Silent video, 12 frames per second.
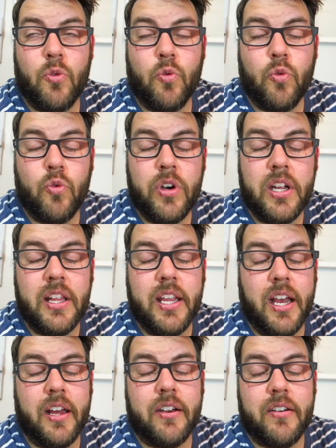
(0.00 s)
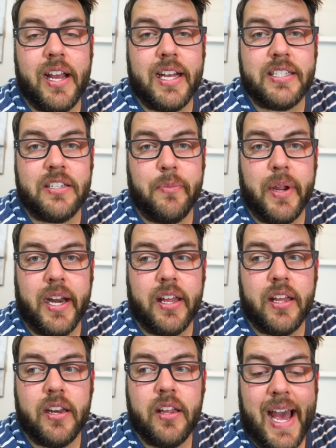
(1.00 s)
really
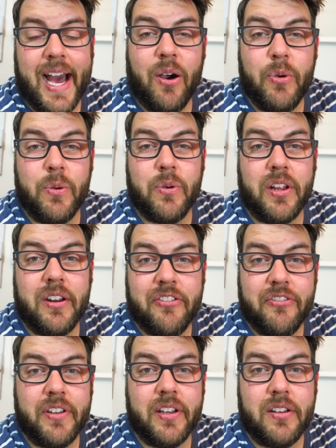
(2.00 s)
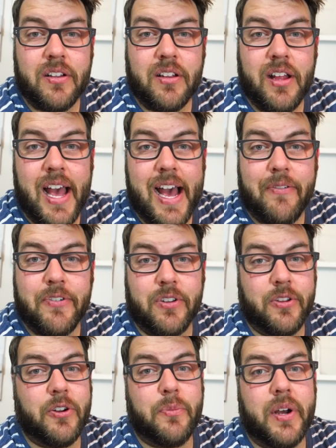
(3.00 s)
underestimated how we were going to feel after
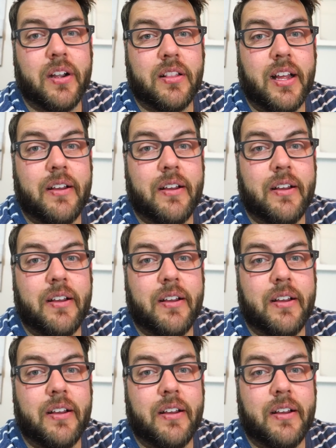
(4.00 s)
Little Bug